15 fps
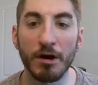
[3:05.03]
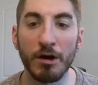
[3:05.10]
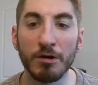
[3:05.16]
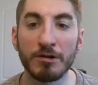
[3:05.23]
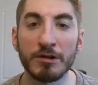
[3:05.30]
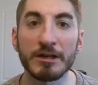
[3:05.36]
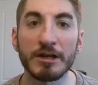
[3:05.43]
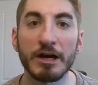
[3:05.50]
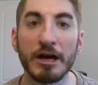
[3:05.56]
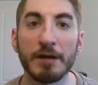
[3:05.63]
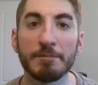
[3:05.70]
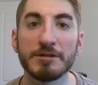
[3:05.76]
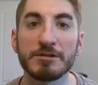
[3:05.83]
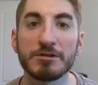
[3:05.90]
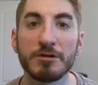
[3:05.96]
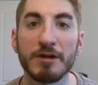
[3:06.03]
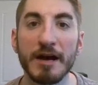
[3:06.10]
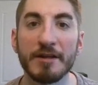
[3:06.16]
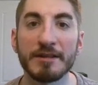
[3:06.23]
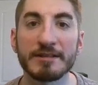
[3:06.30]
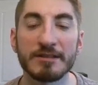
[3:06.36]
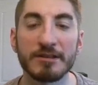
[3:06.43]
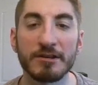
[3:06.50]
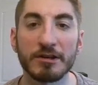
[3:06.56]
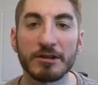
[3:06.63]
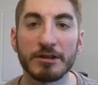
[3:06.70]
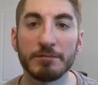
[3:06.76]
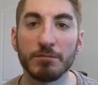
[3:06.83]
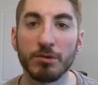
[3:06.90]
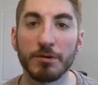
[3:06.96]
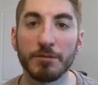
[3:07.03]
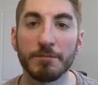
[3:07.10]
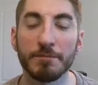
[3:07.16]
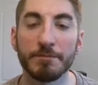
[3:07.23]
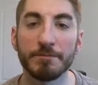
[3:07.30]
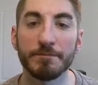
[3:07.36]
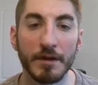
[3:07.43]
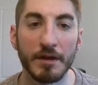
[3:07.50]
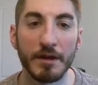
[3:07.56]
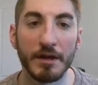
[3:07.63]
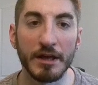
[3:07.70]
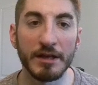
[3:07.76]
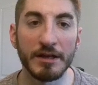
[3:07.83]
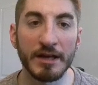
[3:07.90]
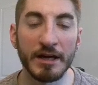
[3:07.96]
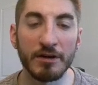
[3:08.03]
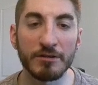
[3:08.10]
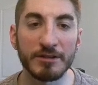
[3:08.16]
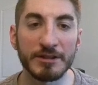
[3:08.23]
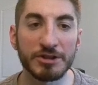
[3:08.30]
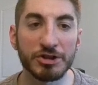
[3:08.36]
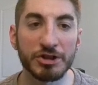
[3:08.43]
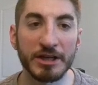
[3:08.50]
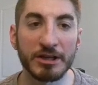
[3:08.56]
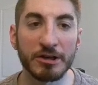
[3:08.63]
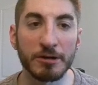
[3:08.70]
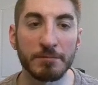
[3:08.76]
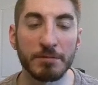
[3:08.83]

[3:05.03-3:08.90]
I'll click copy, so now that's in our clipboard. And now let's check on our